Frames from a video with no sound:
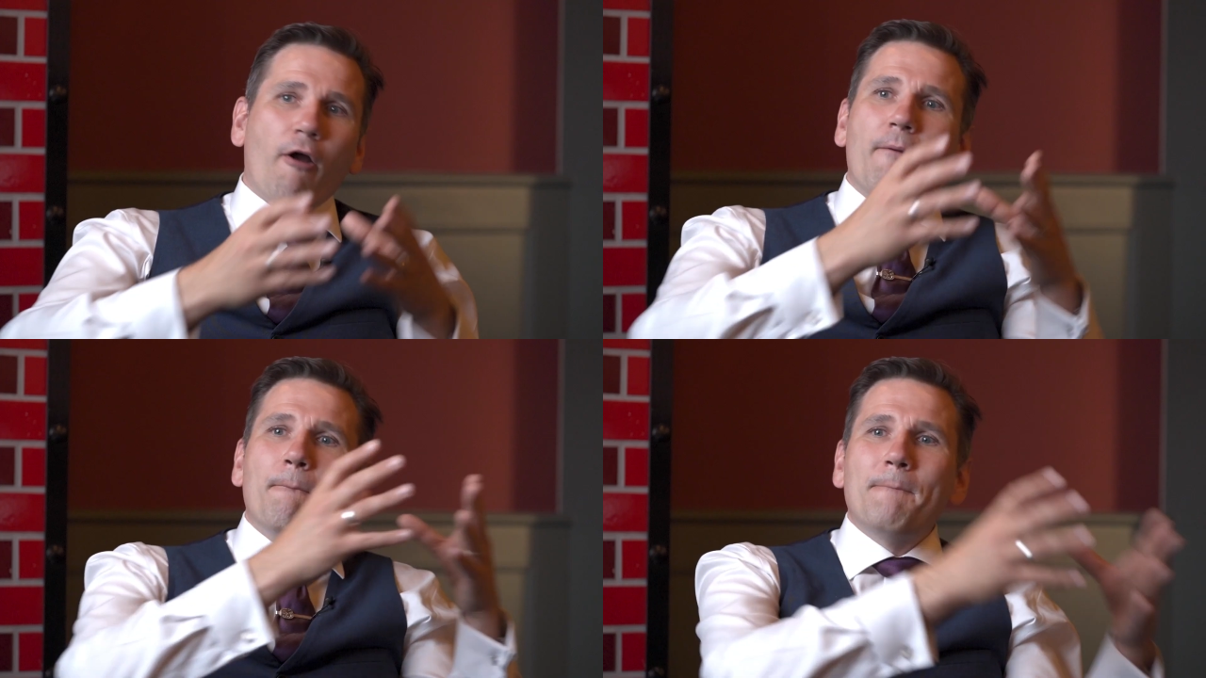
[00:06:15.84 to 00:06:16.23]

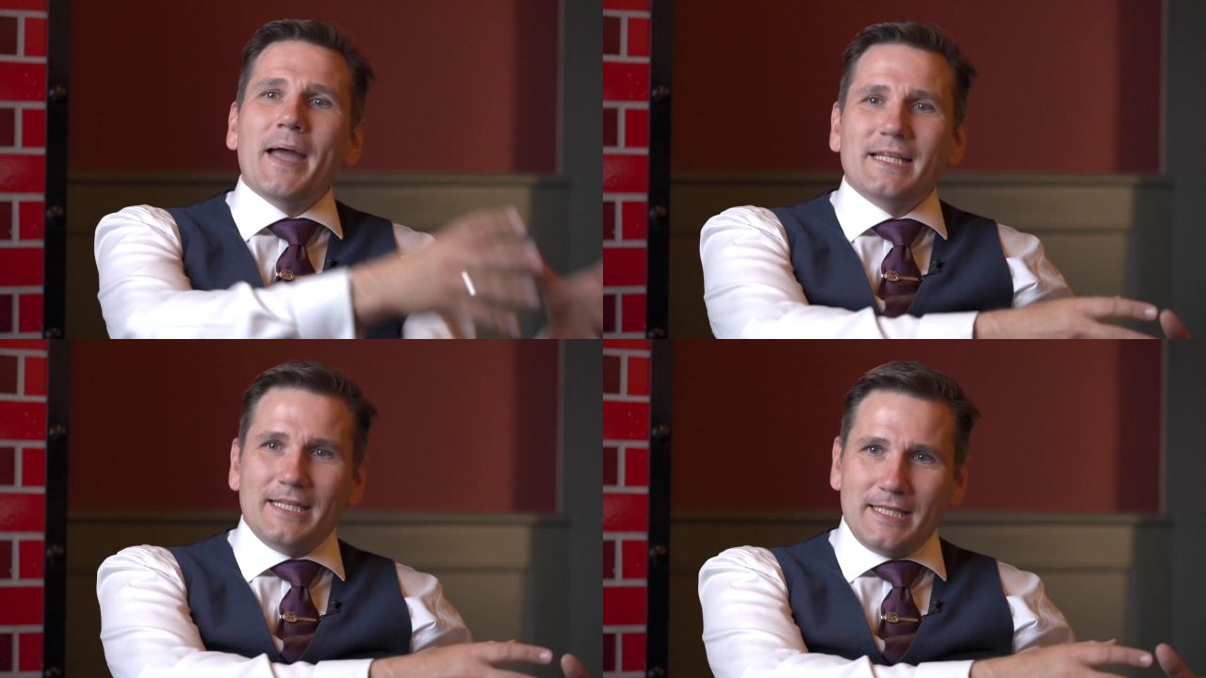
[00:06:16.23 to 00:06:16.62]
are
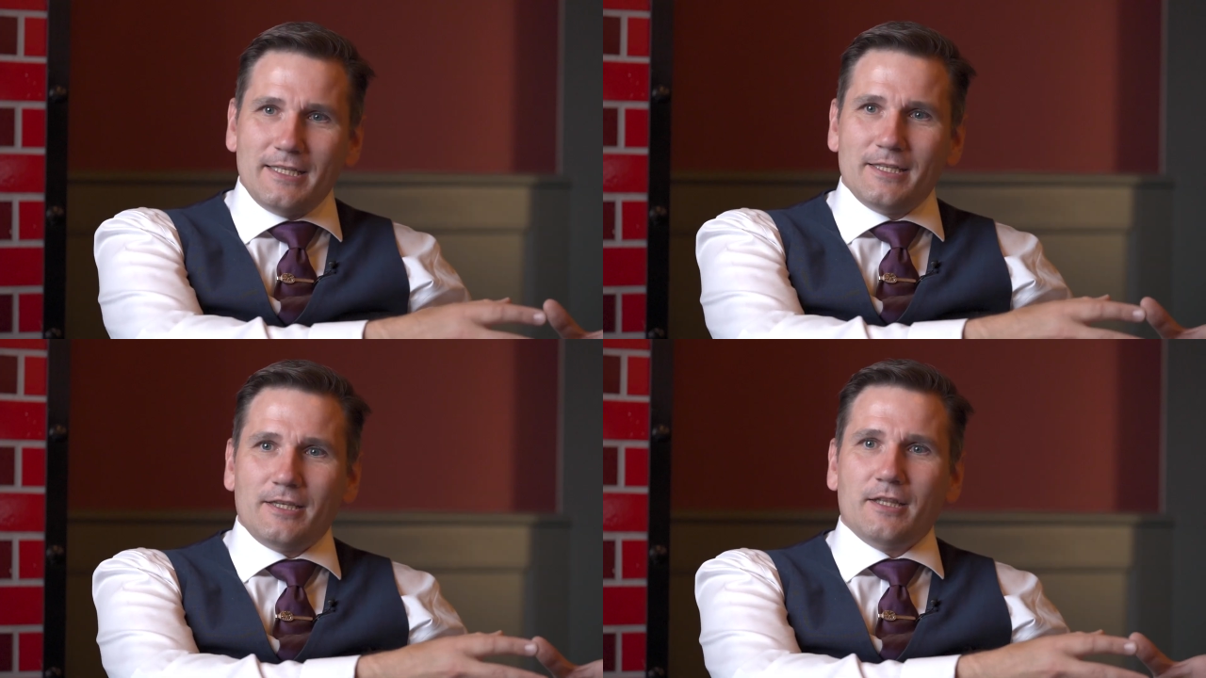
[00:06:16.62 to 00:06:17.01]
embedded
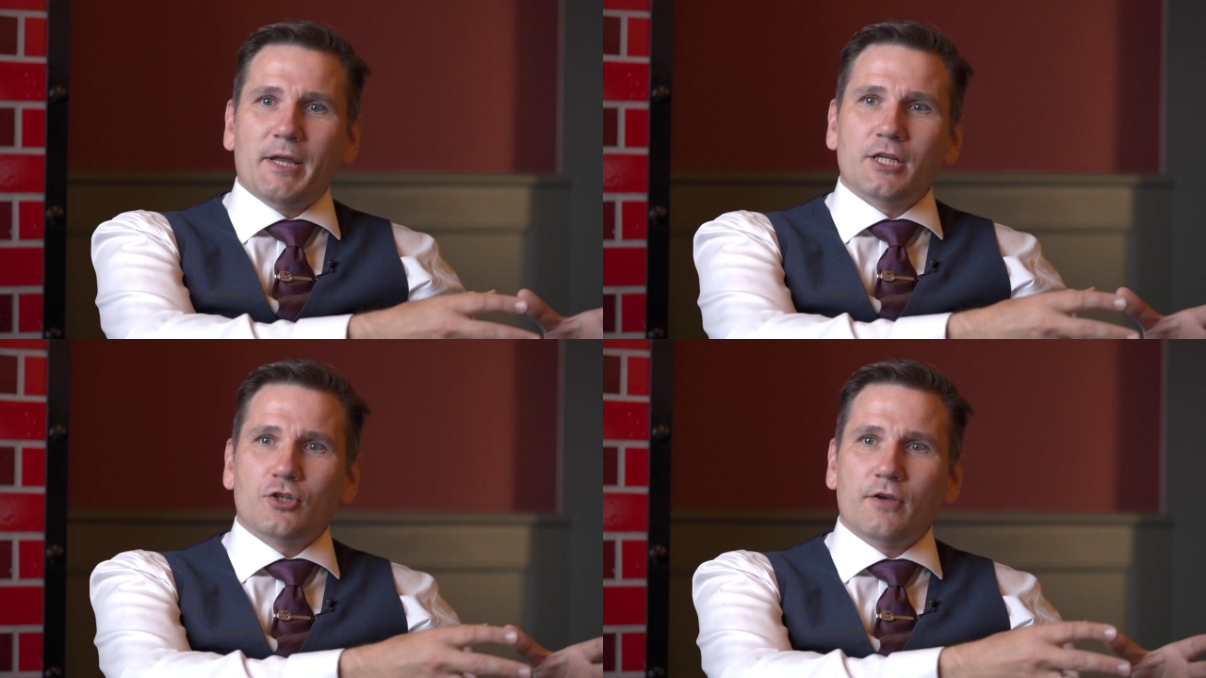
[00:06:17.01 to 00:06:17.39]
into the
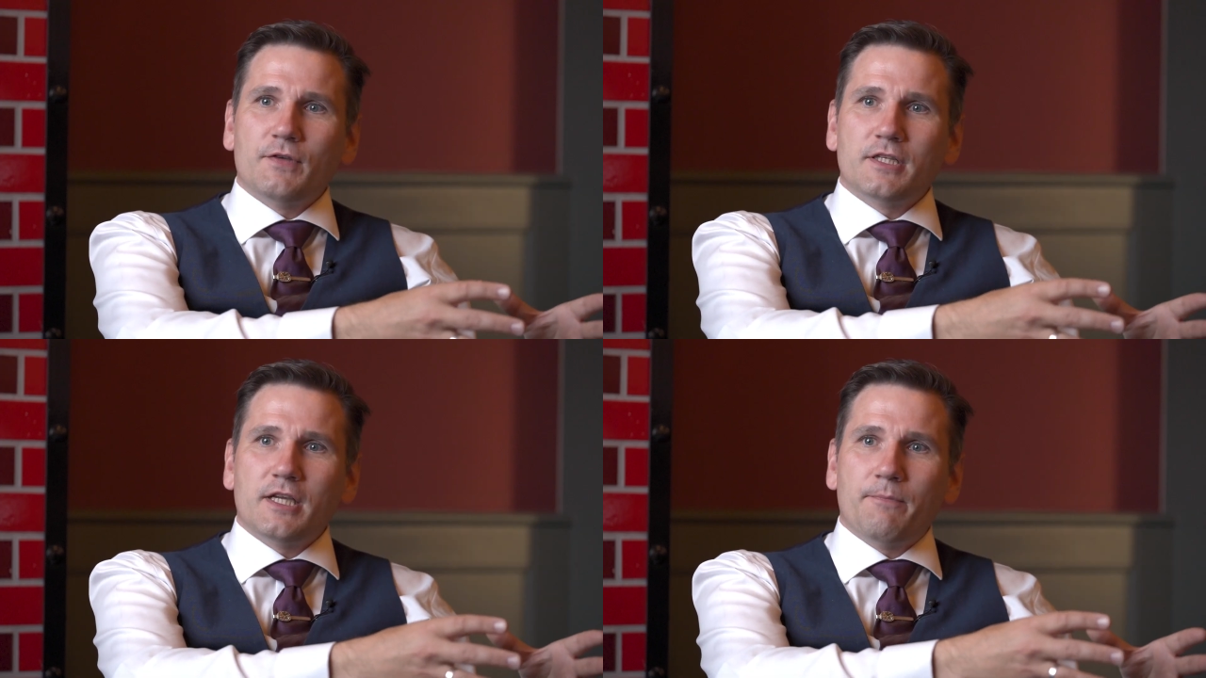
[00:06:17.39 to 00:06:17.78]
managed
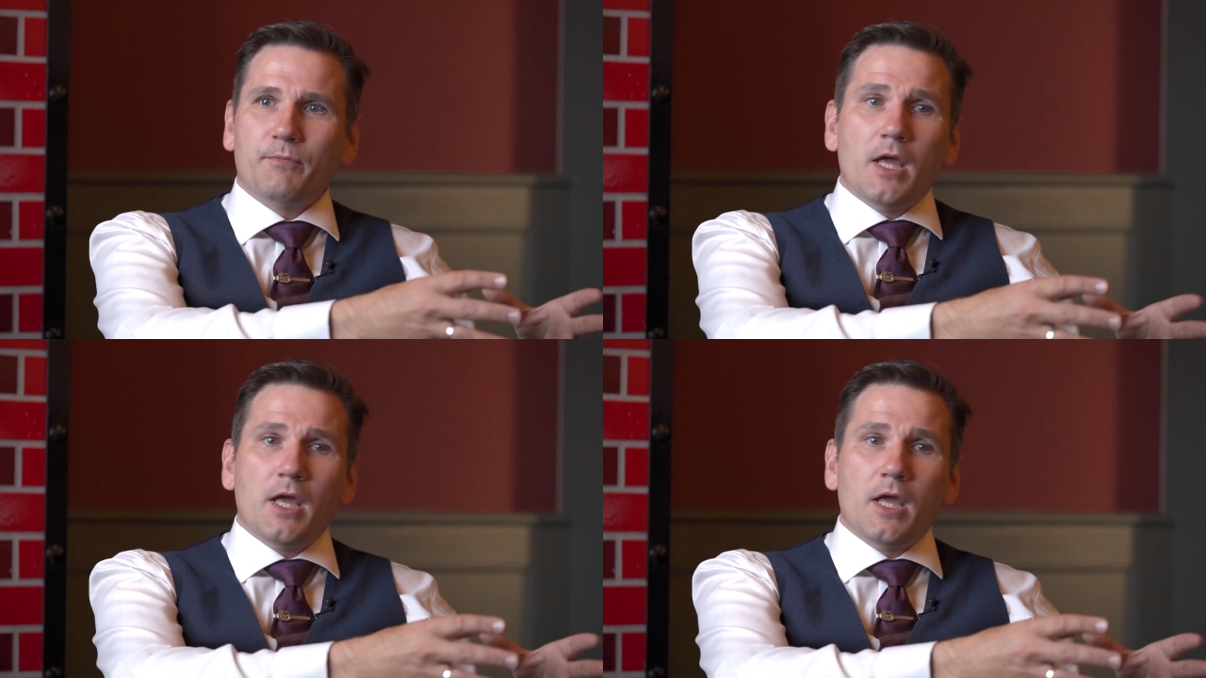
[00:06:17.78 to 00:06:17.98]
service team.